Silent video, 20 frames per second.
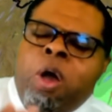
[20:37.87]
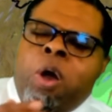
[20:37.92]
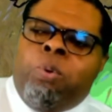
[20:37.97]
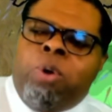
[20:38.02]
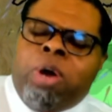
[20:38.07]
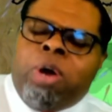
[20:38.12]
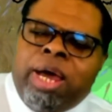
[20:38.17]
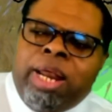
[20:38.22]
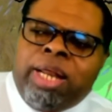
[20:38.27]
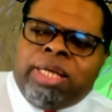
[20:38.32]

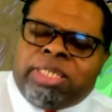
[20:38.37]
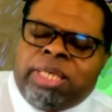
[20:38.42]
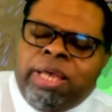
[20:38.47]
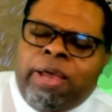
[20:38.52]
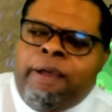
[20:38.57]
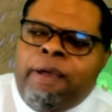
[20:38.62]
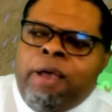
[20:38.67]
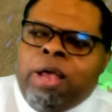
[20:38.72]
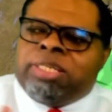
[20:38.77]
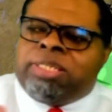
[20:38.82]
We're going to
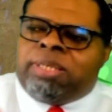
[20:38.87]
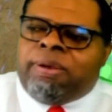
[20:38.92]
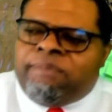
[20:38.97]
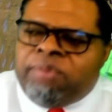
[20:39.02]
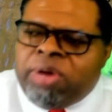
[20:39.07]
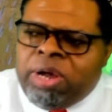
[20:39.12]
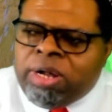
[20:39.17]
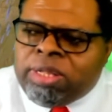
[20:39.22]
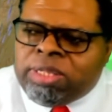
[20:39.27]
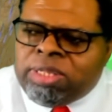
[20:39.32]
see
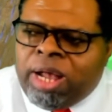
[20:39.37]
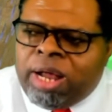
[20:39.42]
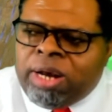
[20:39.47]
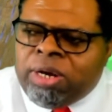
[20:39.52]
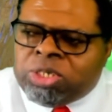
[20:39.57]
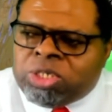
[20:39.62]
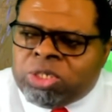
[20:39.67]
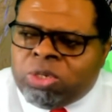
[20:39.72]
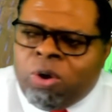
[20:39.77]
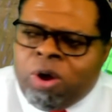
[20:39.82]
severe
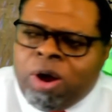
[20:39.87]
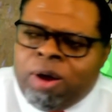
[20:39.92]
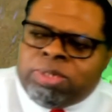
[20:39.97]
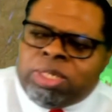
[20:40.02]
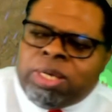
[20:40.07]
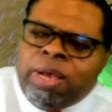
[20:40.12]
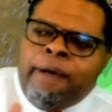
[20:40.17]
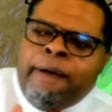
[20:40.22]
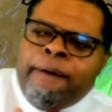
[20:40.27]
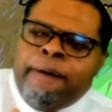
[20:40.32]

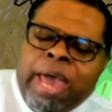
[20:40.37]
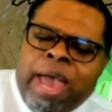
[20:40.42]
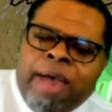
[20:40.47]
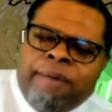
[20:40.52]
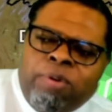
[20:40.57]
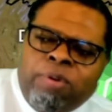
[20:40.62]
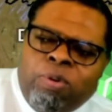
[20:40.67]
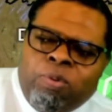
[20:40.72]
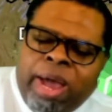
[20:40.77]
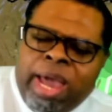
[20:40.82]
thunderstorms,
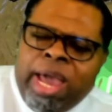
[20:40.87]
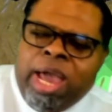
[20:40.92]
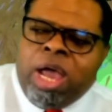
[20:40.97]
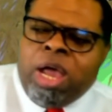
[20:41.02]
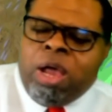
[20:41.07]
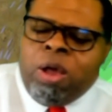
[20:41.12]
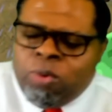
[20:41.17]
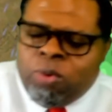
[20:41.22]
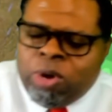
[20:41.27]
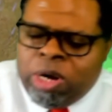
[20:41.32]
heavy
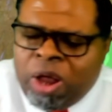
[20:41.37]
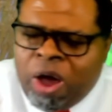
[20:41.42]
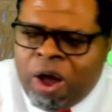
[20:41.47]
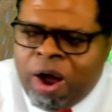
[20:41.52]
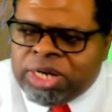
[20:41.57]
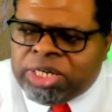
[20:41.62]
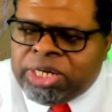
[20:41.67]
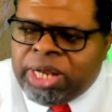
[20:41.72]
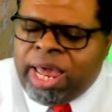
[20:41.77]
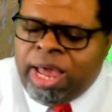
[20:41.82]
rain with
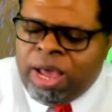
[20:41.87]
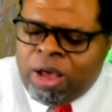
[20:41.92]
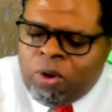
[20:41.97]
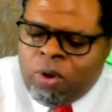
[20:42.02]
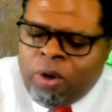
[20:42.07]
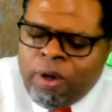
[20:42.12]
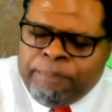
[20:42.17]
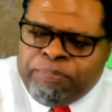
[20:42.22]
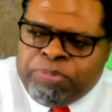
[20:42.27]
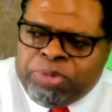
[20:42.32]
large
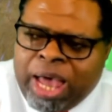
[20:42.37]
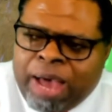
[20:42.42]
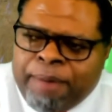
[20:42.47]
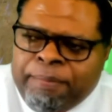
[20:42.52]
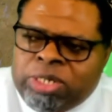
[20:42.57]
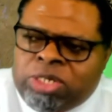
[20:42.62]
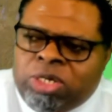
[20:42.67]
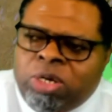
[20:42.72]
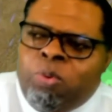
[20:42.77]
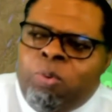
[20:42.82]
hail,
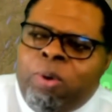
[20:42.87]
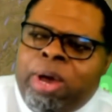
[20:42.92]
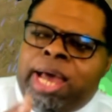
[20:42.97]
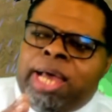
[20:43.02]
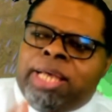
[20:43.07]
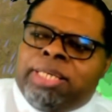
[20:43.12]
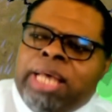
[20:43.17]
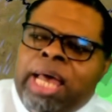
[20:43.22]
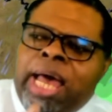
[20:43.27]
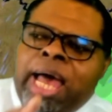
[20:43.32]
damaging
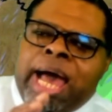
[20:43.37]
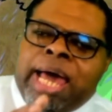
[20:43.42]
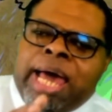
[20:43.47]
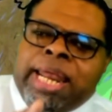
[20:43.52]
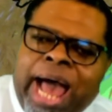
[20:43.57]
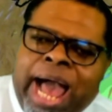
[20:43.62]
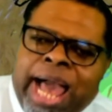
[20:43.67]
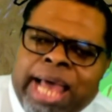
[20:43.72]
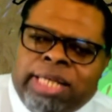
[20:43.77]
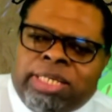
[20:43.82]
winds,
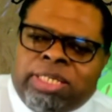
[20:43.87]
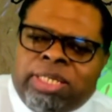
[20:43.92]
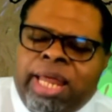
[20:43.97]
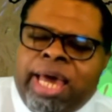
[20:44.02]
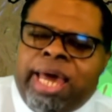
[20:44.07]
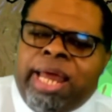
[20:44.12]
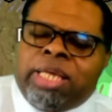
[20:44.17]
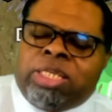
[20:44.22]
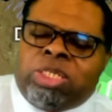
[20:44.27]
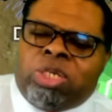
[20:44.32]
an
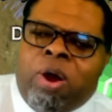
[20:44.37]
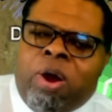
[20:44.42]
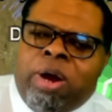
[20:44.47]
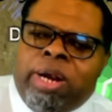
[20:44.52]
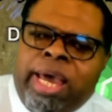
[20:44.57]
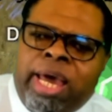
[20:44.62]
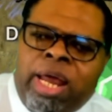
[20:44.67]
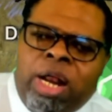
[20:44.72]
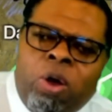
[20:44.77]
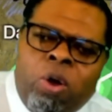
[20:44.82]
isolated
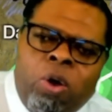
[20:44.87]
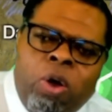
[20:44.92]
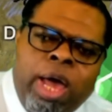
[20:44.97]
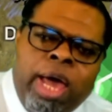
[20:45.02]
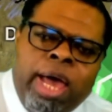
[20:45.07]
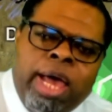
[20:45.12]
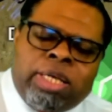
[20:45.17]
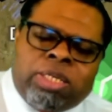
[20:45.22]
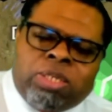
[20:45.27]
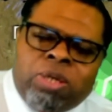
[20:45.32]
tornado
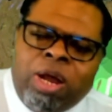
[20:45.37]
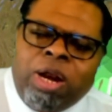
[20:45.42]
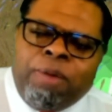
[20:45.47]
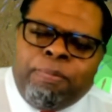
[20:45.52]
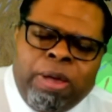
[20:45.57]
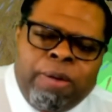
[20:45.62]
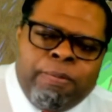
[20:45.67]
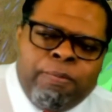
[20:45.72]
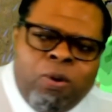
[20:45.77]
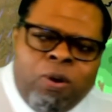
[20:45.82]
is going to
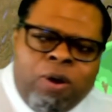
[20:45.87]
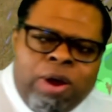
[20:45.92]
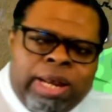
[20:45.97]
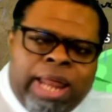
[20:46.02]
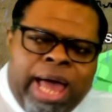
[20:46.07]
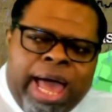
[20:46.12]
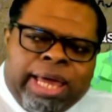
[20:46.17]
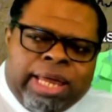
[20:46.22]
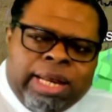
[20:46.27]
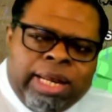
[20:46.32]
be more
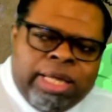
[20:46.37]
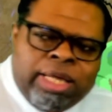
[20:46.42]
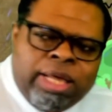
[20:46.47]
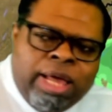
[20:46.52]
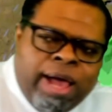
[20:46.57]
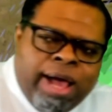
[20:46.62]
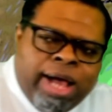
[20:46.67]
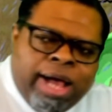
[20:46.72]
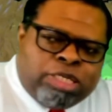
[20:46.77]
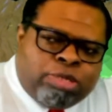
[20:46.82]

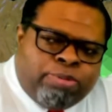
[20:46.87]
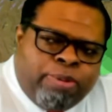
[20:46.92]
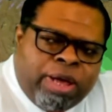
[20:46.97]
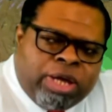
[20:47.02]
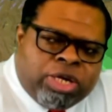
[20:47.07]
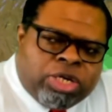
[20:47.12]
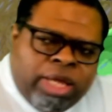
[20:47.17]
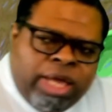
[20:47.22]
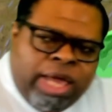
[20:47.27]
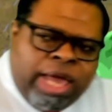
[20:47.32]
likely,
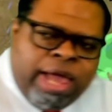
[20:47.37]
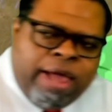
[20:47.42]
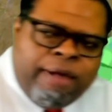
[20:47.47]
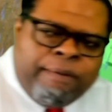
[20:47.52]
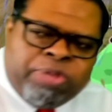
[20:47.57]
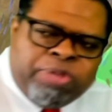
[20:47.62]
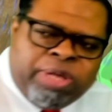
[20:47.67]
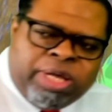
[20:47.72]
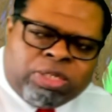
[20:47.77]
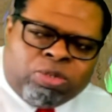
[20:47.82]
especially
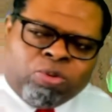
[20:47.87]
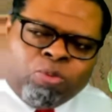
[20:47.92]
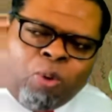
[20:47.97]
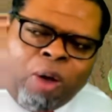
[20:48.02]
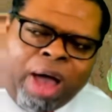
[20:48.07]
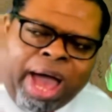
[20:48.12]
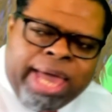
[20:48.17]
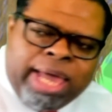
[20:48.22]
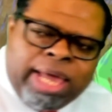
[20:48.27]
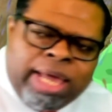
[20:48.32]
in this
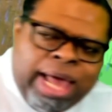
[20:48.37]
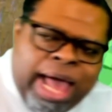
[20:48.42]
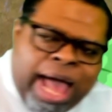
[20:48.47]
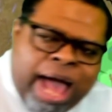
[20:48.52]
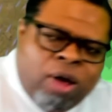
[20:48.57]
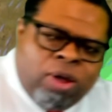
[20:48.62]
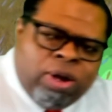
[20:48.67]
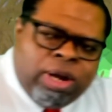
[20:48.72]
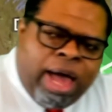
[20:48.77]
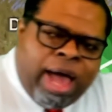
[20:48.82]
white
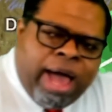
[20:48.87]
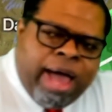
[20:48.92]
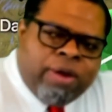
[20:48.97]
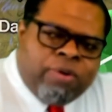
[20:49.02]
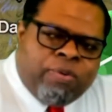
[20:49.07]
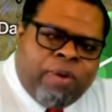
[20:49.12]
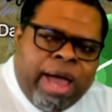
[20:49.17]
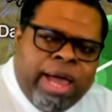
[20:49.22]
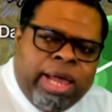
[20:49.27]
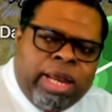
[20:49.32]

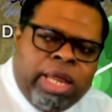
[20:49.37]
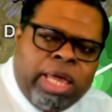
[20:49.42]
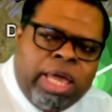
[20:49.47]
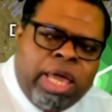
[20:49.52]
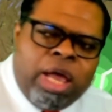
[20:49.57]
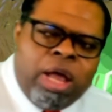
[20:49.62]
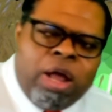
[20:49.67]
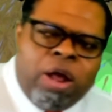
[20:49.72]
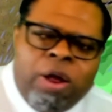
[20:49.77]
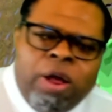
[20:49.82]
outline right in
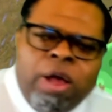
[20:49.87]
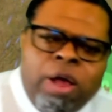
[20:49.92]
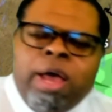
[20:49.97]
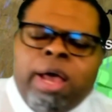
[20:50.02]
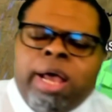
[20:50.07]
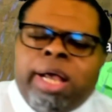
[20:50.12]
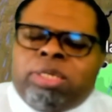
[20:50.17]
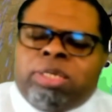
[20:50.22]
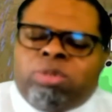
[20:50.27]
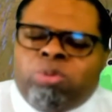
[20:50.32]
here,
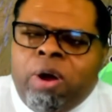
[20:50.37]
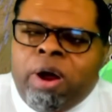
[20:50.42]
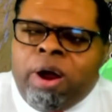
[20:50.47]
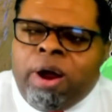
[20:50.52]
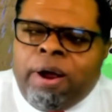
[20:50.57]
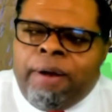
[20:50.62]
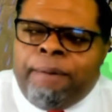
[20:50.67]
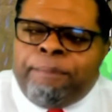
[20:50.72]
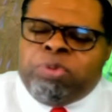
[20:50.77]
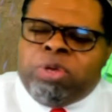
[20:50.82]
is
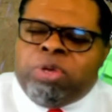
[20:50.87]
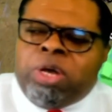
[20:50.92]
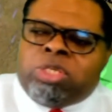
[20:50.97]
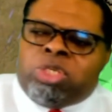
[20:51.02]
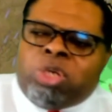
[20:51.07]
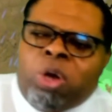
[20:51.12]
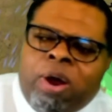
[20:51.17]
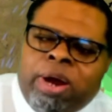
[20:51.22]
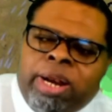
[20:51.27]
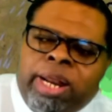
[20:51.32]
where a
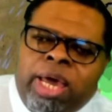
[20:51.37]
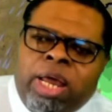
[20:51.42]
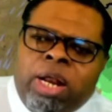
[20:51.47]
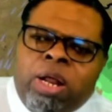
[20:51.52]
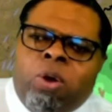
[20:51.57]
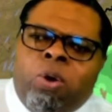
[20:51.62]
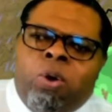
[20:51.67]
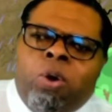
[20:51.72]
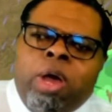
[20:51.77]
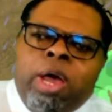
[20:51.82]

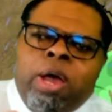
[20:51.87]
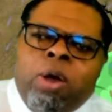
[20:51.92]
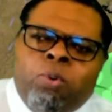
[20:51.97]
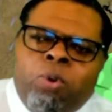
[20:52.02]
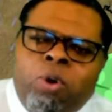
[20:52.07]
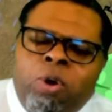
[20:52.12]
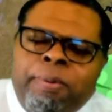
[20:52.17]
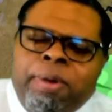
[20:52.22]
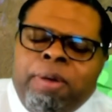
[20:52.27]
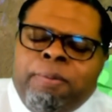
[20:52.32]
tornado
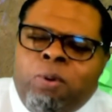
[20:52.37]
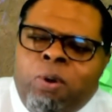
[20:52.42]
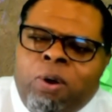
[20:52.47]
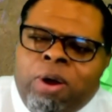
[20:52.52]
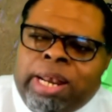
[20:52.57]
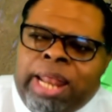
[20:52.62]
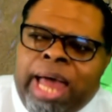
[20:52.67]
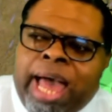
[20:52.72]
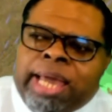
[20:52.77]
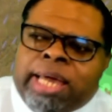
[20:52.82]
will be
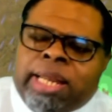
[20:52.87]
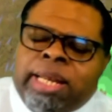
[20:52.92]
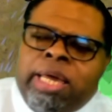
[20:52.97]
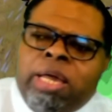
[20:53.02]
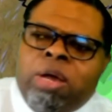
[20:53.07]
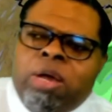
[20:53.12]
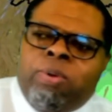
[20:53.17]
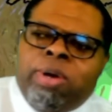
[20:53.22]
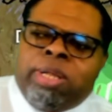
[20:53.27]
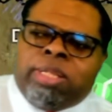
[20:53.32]
more
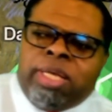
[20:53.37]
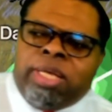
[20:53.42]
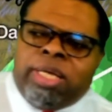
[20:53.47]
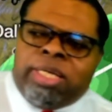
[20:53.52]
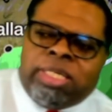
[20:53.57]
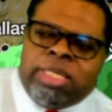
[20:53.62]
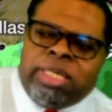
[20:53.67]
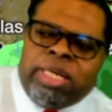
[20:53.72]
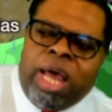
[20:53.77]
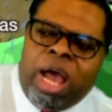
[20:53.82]
likely with
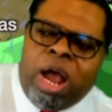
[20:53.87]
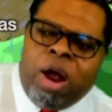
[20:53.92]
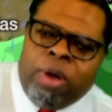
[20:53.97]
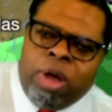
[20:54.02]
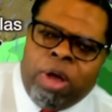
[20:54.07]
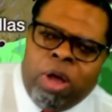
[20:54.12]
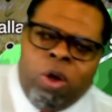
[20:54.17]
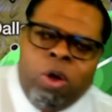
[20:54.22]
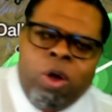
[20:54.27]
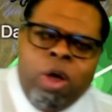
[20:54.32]
this
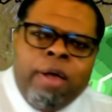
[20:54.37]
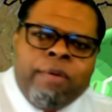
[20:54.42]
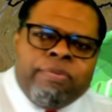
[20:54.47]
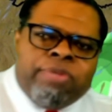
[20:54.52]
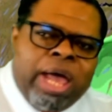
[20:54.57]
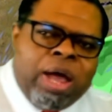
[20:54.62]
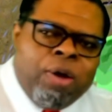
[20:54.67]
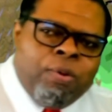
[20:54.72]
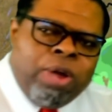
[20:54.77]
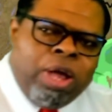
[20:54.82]
scenario
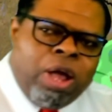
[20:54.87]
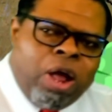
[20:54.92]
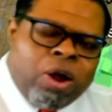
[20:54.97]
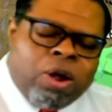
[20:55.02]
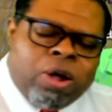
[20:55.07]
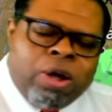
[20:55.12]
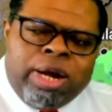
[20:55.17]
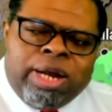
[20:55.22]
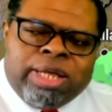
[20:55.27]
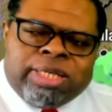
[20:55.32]
that we are
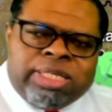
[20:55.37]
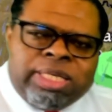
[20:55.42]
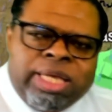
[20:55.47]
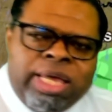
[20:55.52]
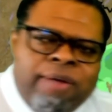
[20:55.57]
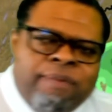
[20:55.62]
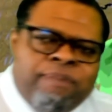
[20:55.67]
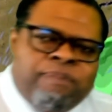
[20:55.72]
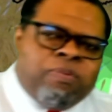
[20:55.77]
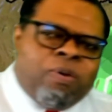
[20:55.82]
going to
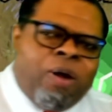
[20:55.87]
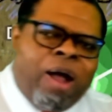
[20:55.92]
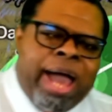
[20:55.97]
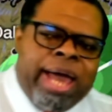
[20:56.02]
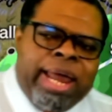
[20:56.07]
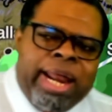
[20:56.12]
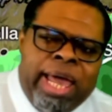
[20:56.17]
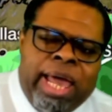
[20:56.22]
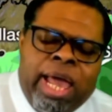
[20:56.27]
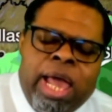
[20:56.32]
see
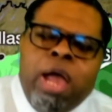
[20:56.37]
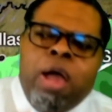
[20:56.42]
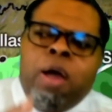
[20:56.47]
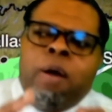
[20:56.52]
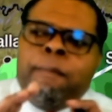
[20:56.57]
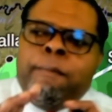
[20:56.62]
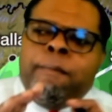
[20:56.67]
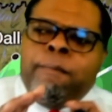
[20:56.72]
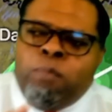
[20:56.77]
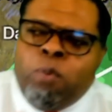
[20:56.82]
Friday
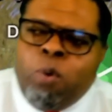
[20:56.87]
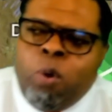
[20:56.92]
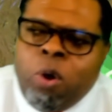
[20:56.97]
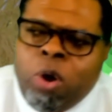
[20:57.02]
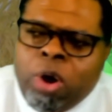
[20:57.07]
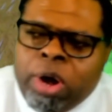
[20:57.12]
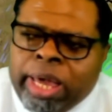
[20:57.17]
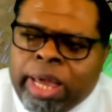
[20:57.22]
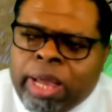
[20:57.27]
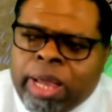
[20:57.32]

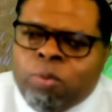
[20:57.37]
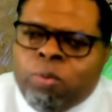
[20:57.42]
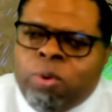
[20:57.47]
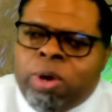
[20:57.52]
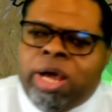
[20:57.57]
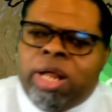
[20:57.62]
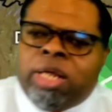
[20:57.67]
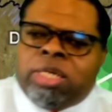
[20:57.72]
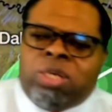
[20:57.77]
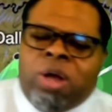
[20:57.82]
morning. We're
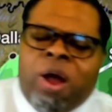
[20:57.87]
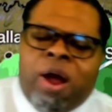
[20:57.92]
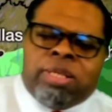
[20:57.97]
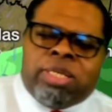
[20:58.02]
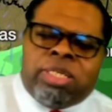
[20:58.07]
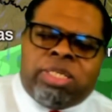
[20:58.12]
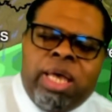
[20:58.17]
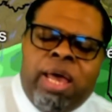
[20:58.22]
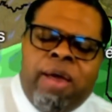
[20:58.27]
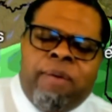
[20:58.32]
going to start
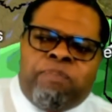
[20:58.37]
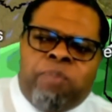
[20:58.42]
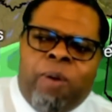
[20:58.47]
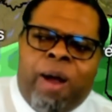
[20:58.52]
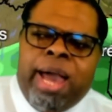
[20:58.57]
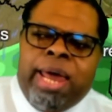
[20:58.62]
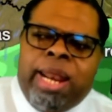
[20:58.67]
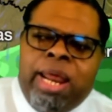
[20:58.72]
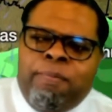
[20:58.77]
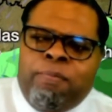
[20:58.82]
to see it
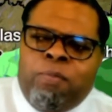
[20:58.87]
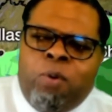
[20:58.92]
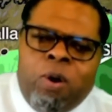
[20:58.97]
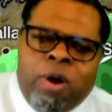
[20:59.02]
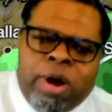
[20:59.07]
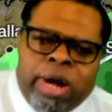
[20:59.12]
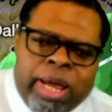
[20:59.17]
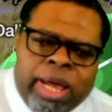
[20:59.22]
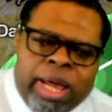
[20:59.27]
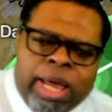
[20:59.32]
Friday
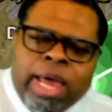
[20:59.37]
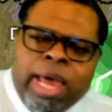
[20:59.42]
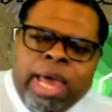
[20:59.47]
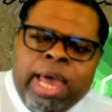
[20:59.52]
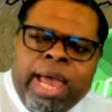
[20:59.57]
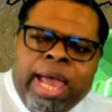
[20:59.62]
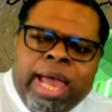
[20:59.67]
morning.